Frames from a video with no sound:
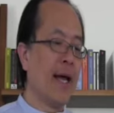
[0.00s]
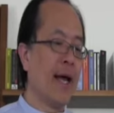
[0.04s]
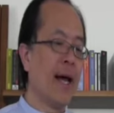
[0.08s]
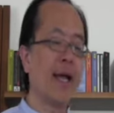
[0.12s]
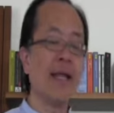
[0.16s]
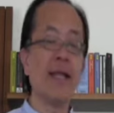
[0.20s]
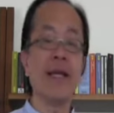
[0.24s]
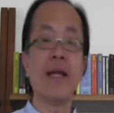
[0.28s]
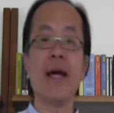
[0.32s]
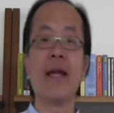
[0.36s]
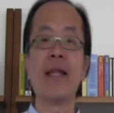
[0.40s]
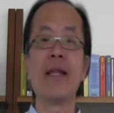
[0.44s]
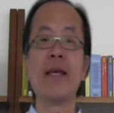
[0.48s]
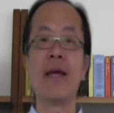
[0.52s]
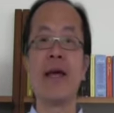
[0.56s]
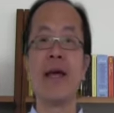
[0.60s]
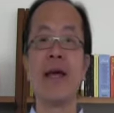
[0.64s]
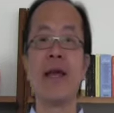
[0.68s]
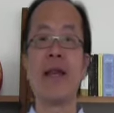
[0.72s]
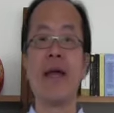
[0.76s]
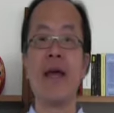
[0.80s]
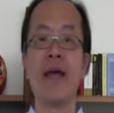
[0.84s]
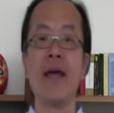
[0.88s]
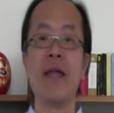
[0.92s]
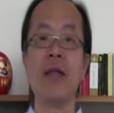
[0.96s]
On the other
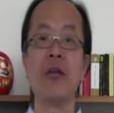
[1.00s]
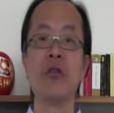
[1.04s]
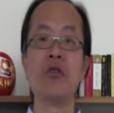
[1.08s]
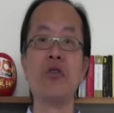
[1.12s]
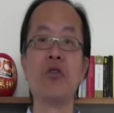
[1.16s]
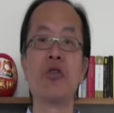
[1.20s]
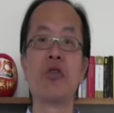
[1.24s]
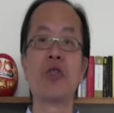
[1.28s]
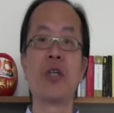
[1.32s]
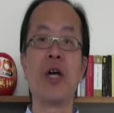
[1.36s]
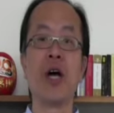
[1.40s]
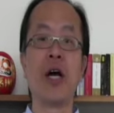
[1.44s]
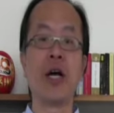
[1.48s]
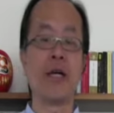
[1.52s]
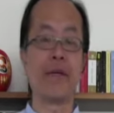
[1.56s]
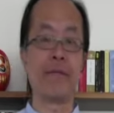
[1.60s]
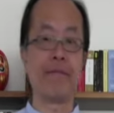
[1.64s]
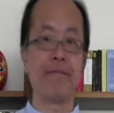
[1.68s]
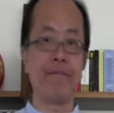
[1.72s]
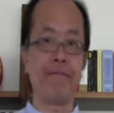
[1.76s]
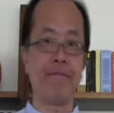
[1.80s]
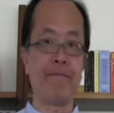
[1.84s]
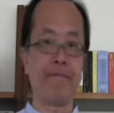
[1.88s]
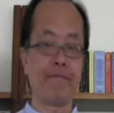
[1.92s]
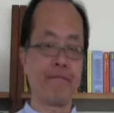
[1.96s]
hand, Energy Star,